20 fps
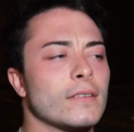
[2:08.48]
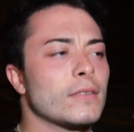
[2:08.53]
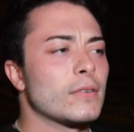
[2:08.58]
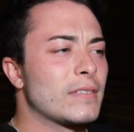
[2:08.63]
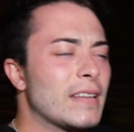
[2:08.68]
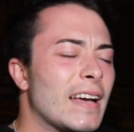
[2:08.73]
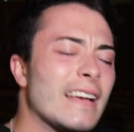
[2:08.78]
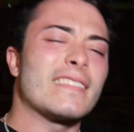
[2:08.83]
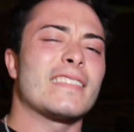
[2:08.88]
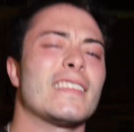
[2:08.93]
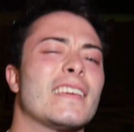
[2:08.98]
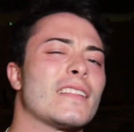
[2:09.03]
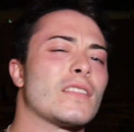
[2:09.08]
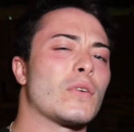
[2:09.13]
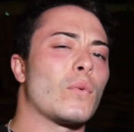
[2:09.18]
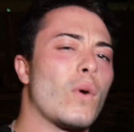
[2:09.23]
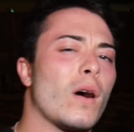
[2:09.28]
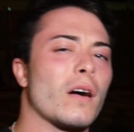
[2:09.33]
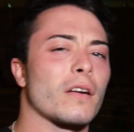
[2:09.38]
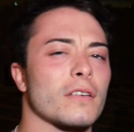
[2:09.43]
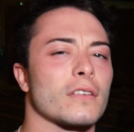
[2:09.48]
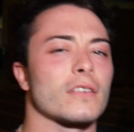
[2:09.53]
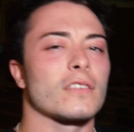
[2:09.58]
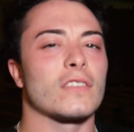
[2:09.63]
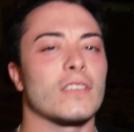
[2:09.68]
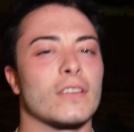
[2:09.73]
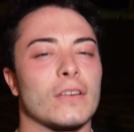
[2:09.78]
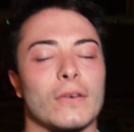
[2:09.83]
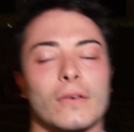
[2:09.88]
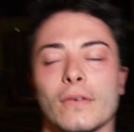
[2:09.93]
We're testing the
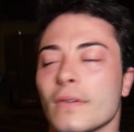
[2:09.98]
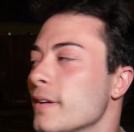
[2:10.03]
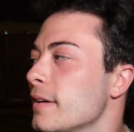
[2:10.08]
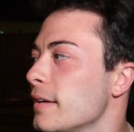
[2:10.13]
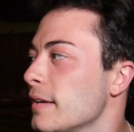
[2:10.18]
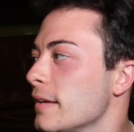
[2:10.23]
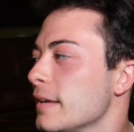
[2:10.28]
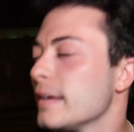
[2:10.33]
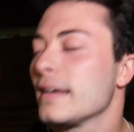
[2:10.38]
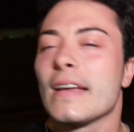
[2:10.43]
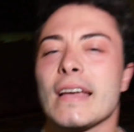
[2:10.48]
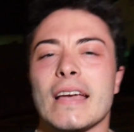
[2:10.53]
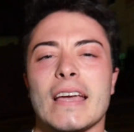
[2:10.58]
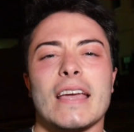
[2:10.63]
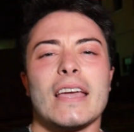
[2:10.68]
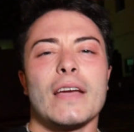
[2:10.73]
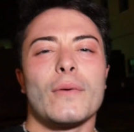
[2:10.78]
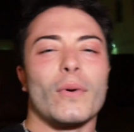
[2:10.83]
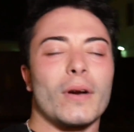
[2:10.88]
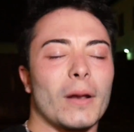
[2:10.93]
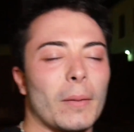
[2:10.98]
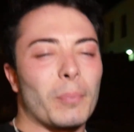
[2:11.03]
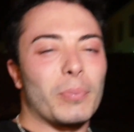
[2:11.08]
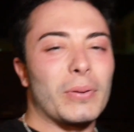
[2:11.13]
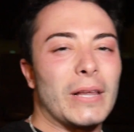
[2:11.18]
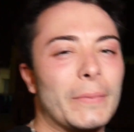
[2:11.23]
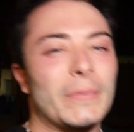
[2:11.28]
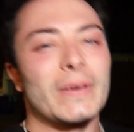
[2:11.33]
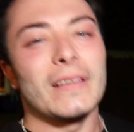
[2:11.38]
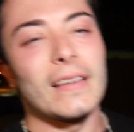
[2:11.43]
waters, you know. You wanna
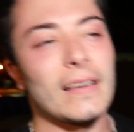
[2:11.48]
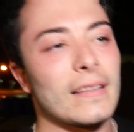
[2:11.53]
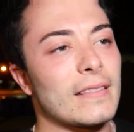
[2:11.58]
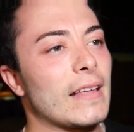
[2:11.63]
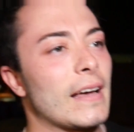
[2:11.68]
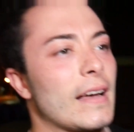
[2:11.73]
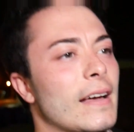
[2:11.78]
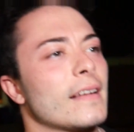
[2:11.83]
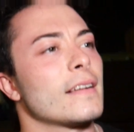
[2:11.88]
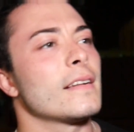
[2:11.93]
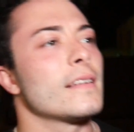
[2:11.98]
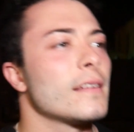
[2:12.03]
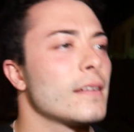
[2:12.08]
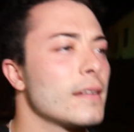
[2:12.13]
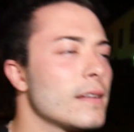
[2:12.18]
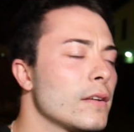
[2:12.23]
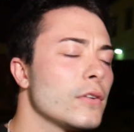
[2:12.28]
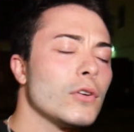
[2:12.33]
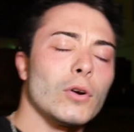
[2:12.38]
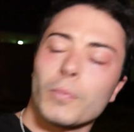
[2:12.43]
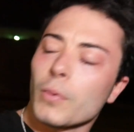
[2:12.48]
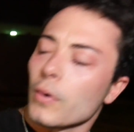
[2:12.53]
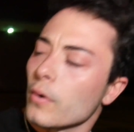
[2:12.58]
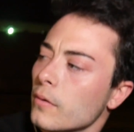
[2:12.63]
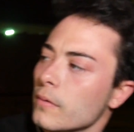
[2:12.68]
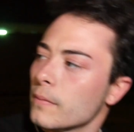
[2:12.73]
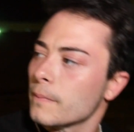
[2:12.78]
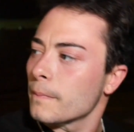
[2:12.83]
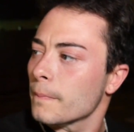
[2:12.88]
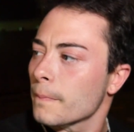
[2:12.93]
play me like that? Yo,
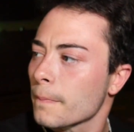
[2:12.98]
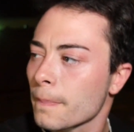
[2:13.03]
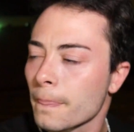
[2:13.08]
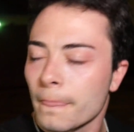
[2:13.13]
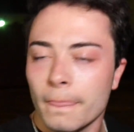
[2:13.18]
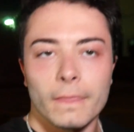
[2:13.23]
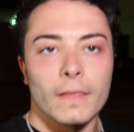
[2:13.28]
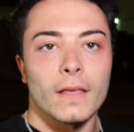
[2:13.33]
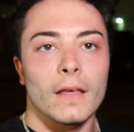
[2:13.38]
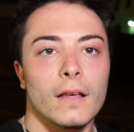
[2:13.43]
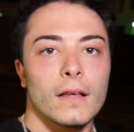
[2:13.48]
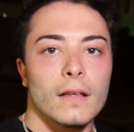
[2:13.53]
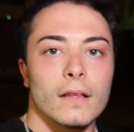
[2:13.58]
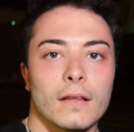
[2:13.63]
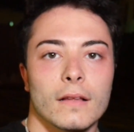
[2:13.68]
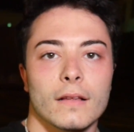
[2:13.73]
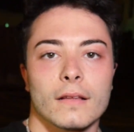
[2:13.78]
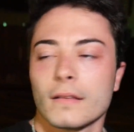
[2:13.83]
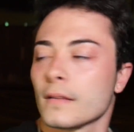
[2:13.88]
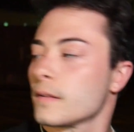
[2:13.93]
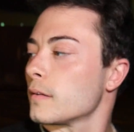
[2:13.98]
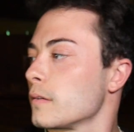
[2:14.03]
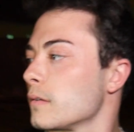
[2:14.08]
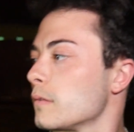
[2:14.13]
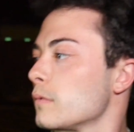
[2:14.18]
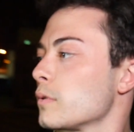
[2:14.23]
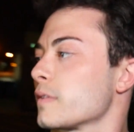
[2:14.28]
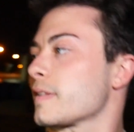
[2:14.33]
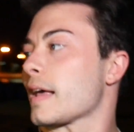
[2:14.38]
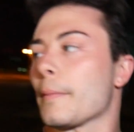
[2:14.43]
bro.
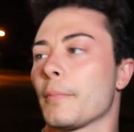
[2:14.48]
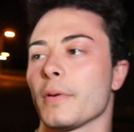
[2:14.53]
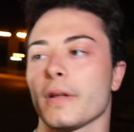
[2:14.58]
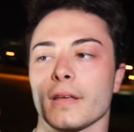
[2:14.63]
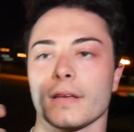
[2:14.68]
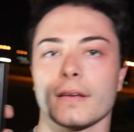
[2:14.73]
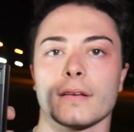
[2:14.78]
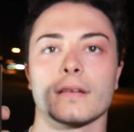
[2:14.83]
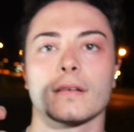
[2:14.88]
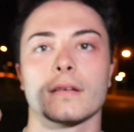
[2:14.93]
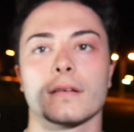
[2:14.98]
What's happening?